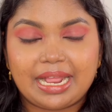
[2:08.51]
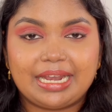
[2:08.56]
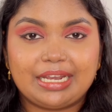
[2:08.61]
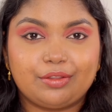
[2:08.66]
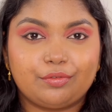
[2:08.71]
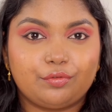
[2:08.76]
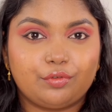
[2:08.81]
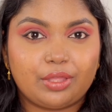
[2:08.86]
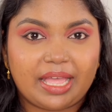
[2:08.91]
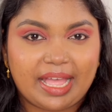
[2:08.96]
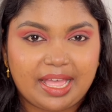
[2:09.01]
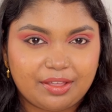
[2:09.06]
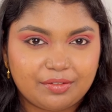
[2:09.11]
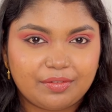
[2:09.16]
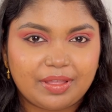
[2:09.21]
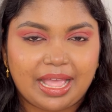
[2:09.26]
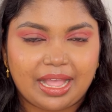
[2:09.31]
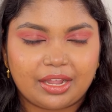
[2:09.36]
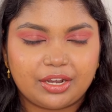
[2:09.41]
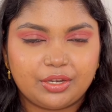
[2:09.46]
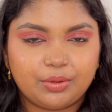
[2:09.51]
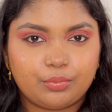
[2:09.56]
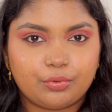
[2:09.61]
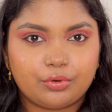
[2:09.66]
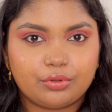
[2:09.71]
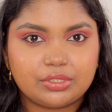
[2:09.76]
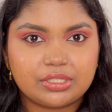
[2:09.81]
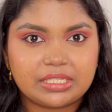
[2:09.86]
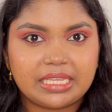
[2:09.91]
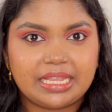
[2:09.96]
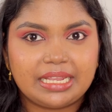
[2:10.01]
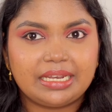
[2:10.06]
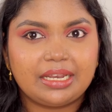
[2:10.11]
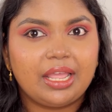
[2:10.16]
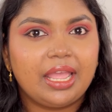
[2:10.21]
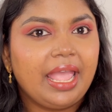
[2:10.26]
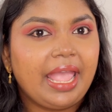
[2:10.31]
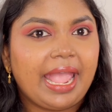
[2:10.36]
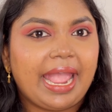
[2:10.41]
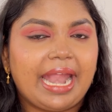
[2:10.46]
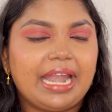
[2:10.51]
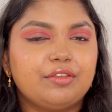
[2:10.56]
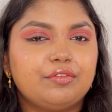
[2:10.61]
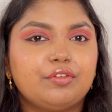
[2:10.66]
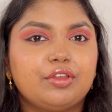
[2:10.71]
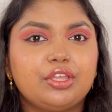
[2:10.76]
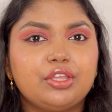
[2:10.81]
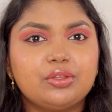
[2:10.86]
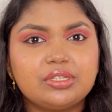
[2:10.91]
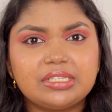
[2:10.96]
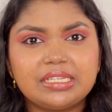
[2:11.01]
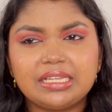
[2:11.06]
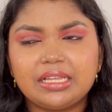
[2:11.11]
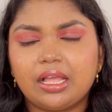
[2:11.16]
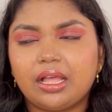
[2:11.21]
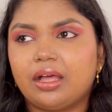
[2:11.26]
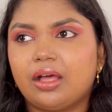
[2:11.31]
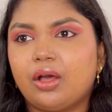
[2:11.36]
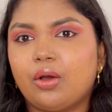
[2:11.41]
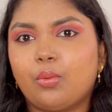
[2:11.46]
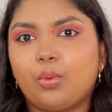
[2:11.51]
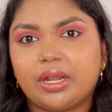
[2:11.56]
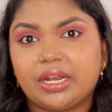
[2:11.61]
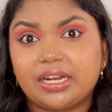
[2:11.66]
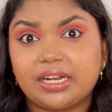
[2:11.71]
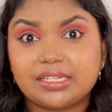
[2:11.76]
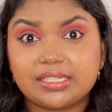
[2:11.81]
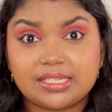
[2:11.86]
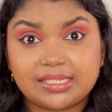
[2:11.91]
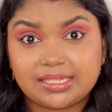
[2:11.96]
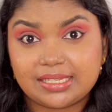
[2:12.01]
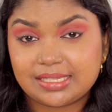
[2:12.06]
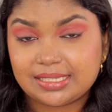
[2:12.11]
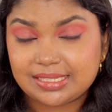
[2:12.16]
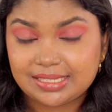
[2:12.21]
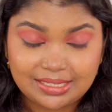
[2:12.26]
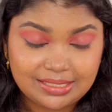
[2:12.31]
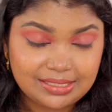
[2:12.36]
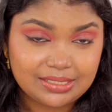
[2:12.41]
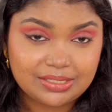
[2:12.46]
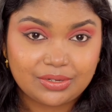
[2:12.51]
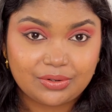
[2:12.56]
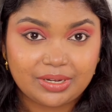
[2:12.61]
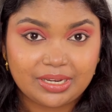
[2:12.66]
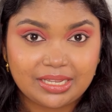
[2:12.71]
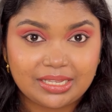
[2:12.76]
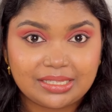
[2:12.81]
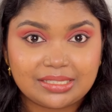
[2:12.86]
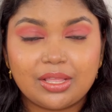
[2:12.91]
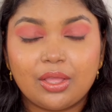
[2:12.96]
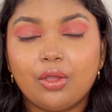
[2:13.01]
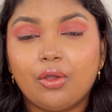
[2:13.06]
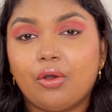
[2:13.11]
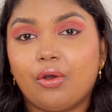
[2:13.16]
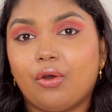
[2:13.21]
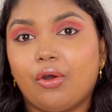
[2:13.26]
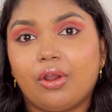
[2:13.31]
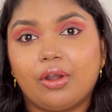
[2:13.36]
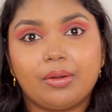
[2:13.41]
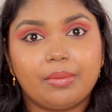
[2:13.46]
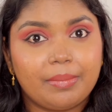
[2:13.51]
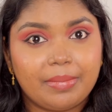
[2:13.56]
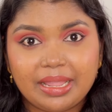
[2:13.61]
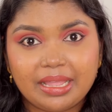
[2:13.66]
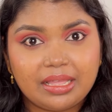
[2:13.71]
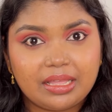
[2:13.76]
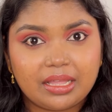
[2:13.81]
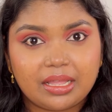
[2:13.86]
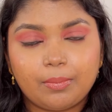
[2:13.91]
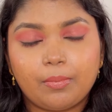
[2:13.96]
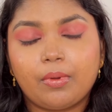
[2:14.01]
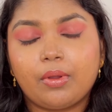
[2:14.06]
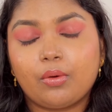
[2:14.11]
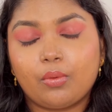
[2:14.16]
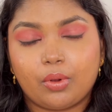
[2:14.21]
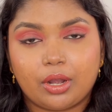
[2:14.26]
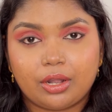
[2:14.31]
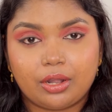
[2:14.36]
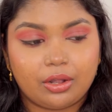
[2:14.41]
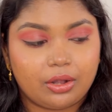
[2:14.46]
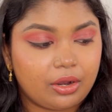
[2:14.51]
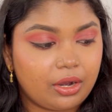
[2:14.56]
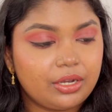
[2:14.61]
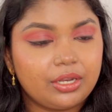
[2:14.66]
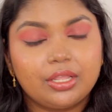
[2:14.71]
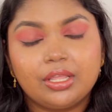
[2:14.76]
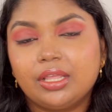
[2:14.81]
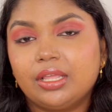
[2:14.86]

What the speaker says: And if you have acne prone skin, and if you're using water resistant sunscreens or makeup or whatnot,